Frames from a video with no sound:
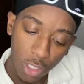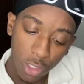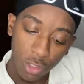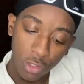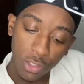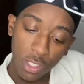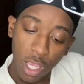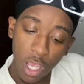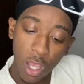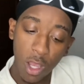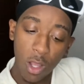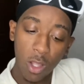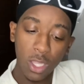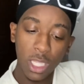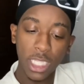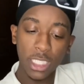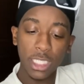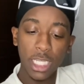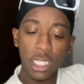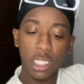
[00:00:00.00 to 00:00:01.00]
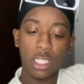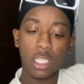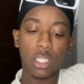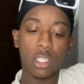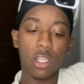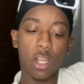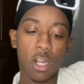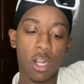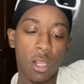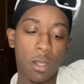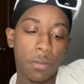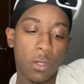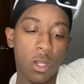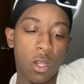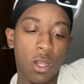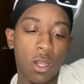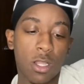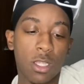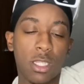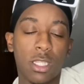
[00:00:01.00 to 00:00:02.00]
So, let's get into startup
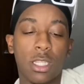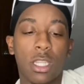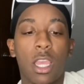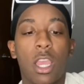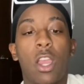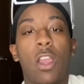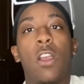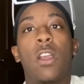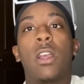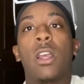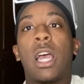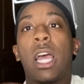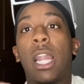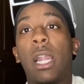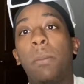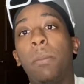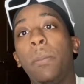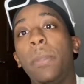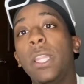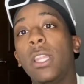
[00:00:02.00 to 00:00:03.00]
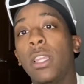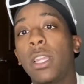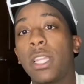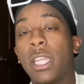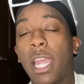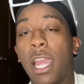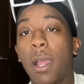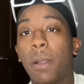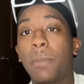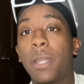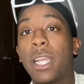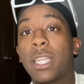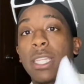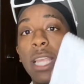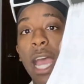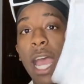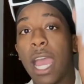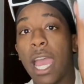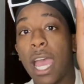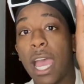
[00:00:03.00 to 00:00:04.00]
costs. I'm going to be looking down because
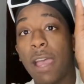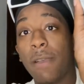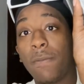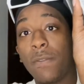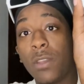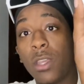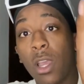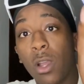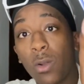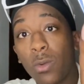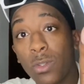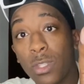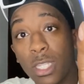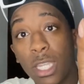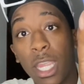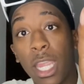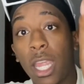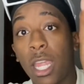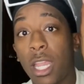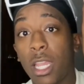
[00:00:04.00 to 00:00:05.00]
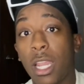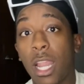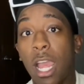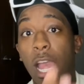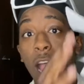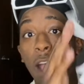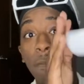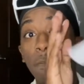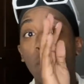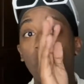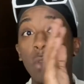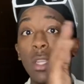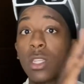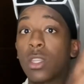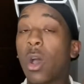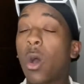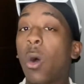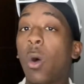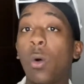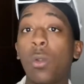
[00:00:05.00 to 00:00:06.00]
I have notes and I filled this
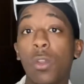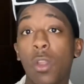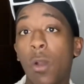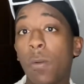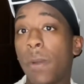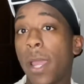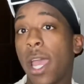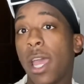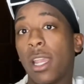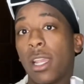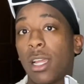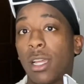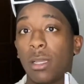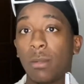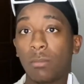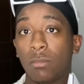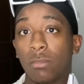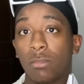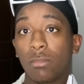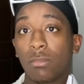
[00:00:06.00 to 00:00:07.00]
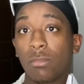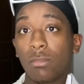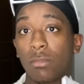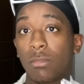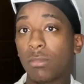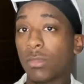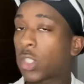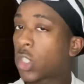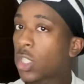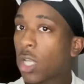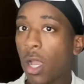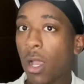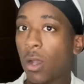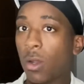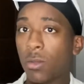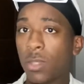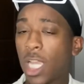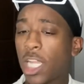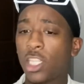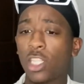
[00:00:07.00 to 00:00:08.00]
whole notepad up.
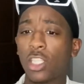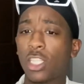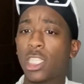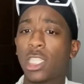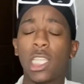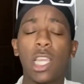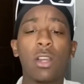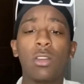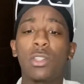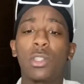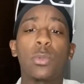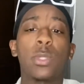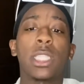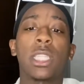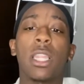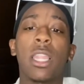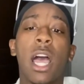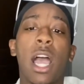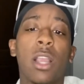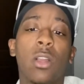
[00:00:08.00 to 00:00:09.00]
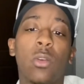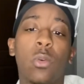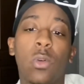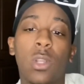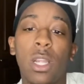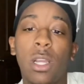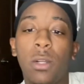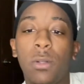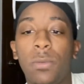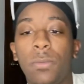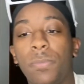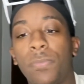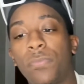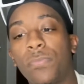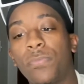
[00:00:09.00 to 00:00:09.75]
So, that just tells you it's a lot going on.